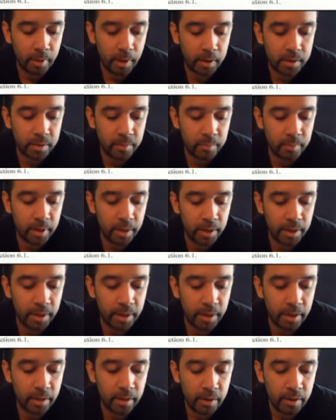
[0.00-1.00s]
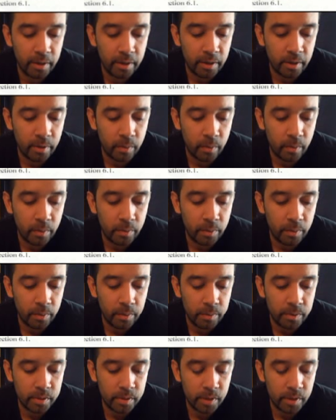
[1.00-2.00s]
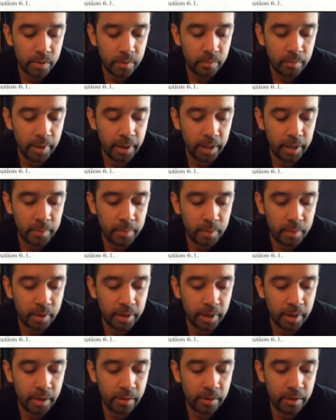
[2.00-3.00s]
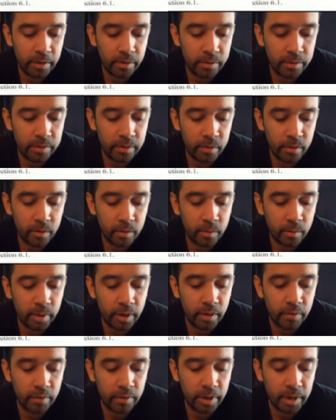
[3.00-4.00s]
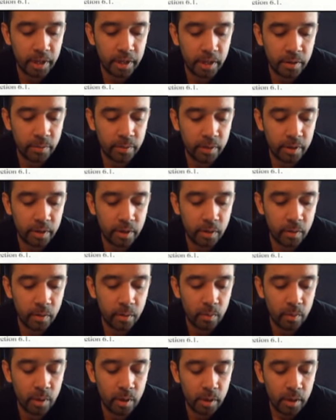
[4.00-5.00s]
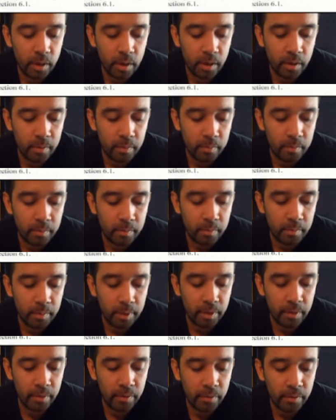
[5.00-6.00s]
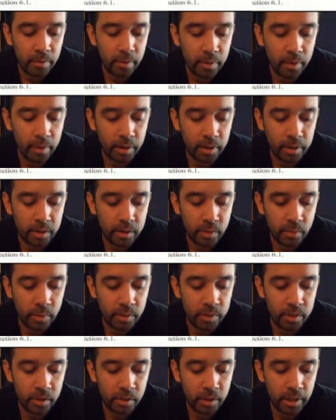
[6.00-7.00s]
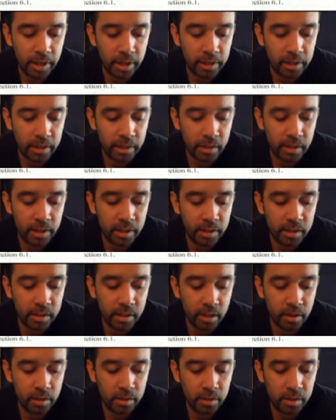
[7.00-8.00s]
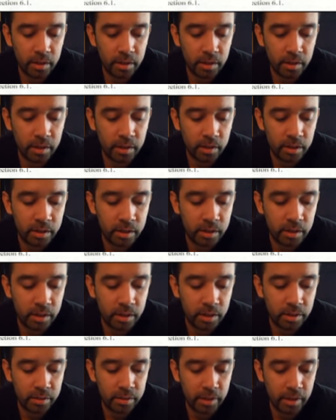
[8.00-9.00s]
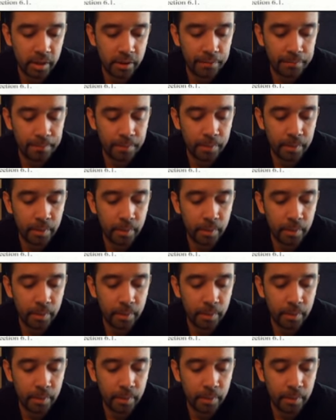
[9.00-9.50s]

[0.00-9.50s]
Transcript: possum belly, or those animal carriers or whatever. Anything with a low middle is the ones that are likely to get stuck on the deals there.